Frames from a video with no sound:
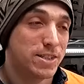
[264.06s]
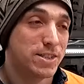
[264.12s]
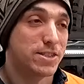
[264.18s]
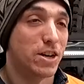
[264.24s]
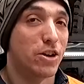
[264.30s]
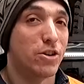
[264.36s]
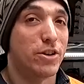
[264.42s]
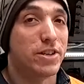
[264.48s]

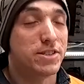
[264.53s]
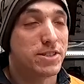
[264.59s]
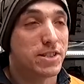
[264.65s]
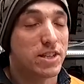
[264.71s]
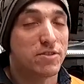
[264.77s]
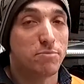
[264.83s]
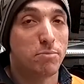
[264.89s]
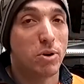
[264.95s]
So
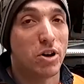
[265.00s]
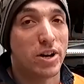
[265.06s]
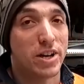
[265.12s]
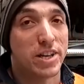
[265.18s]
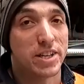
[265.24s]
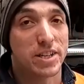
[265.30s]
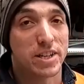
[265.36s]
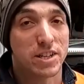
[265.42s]
instead of
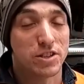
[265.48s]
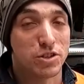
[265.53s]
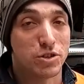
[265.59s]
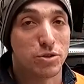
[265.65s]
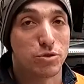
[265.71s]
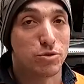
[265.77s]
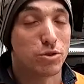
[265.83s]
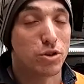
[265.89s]
buying a
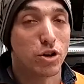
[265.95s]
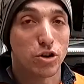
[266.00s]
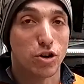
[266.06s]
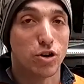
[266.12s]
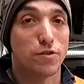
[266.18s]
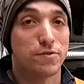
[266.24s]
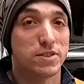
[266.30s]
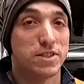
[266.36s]
new
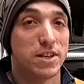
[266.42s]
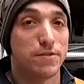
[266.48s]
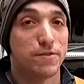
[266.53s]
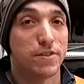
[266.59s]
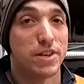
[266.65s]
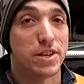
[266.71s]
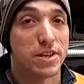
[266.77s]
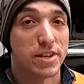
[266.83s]
knockoff
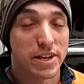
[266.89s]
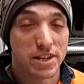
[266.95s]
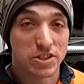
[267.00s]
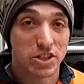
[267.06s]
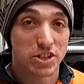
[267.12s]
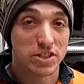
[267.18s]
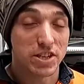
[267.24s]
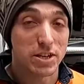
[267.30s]
Defi
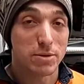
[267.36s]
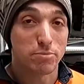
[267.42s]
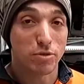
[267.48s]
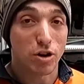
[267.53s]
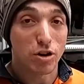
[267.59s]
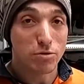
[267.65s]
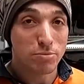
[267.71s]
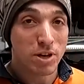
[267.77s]
EGT
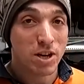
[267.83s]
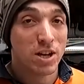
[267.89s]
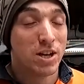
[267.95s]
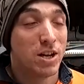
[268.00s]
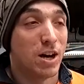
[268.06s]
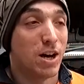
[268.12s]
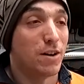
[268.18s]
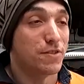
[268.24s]
probe,
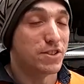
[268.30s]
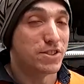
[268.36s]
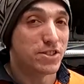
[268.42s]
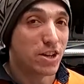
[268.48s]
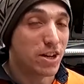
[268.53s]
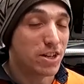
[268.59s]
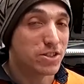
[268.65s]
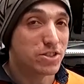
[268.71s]
I've
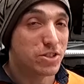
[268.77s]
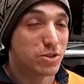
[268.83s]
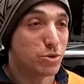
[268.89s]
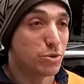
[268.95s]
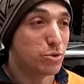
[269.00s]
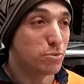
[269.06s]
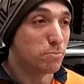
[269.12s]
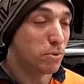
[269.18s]
decided
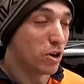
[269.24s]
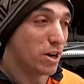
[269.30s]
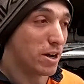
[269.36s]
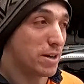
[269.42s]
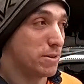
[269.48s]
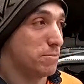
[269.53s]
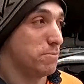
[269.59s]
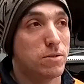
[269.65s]
to
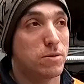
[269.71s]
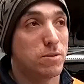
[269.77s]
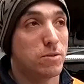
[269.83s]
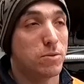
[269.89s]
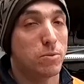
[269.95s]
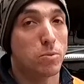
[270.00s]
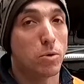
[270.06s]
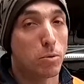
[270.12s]
buy
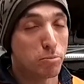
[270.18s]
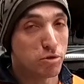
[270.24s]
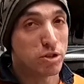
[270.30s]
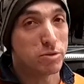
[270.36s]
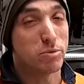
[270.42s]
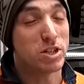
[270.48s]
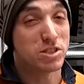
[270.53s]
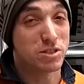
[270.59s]
what
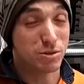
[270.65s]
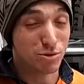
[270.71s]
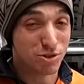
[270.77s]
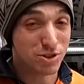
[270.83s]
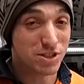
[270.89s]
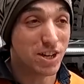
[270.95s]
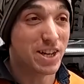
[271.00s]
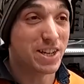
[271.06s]
pretty much
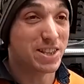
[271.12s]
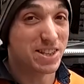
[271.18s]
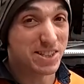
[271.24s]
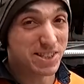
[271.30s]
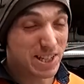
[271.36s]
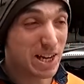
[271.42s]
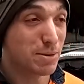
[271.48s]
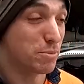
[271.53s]
looks like
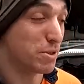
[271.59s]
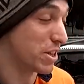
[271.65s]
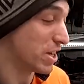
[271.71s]
the same